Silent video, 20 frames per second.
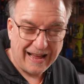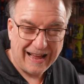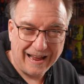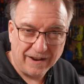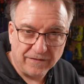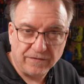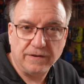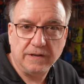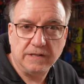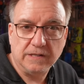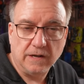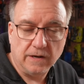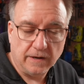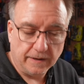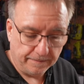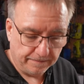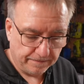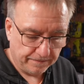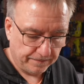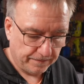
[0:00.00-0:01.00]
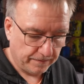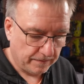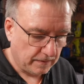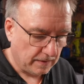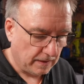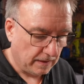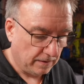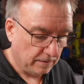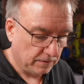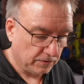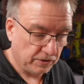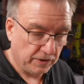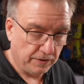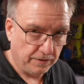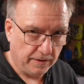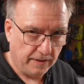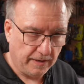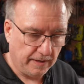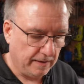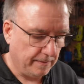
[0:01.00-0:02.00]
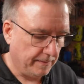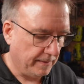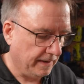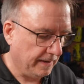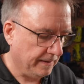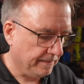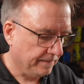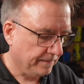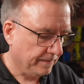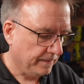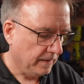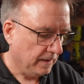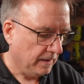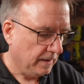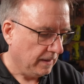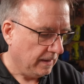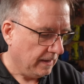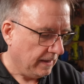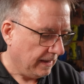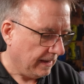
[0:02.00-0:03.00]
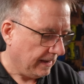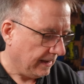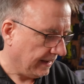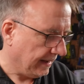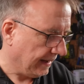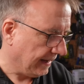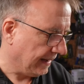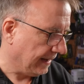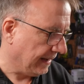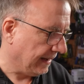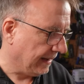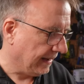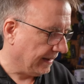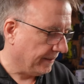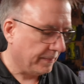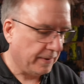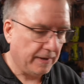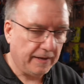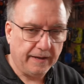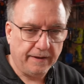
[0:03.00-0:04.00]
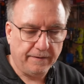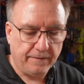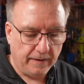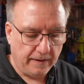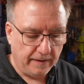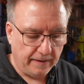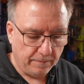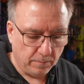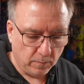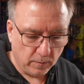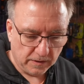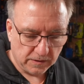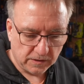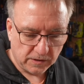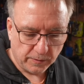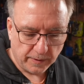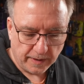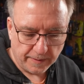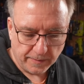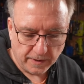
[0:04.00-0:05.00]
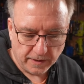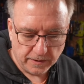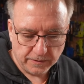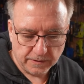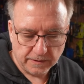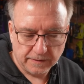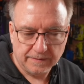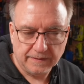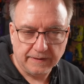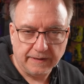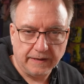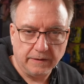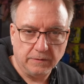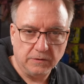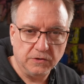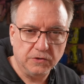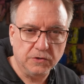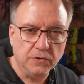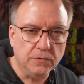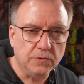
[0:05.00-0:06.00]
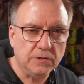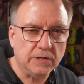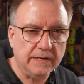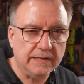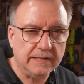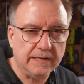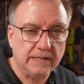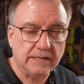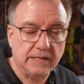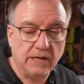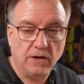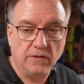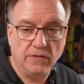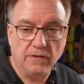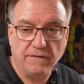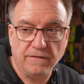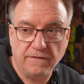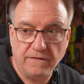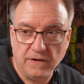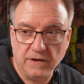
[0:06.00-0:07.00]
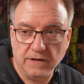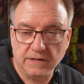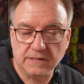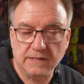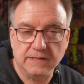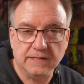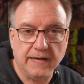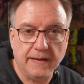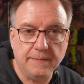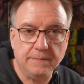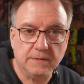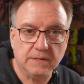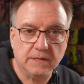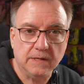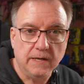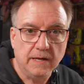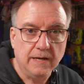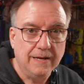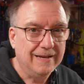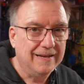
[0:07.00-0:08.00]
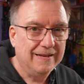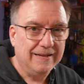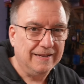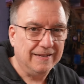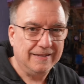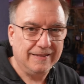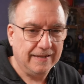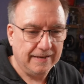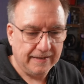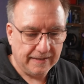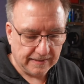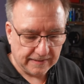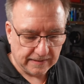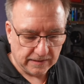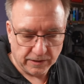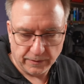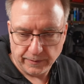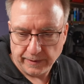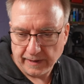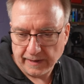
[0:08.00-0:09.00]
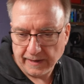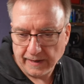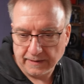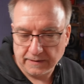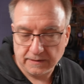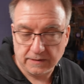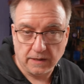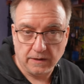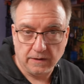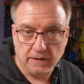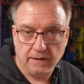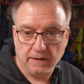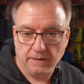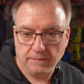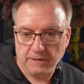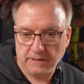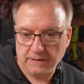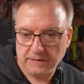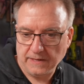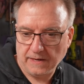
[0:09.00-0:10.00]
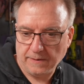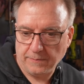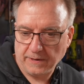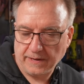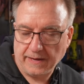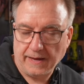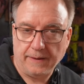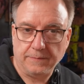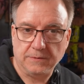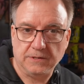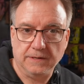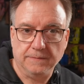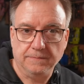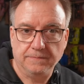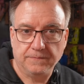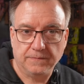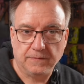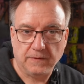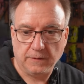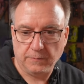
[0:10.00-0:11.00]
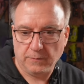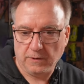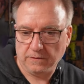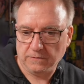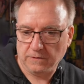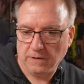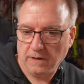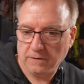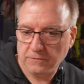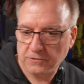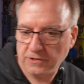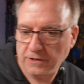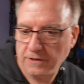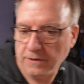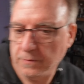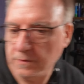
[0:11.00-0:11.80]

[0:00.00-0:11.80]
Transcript: every time. I'll show you that in a minute. But in 128 mode, it usually does it on the first attempt and then doesn't do it again. So I'm going to set up my capture and I'll show you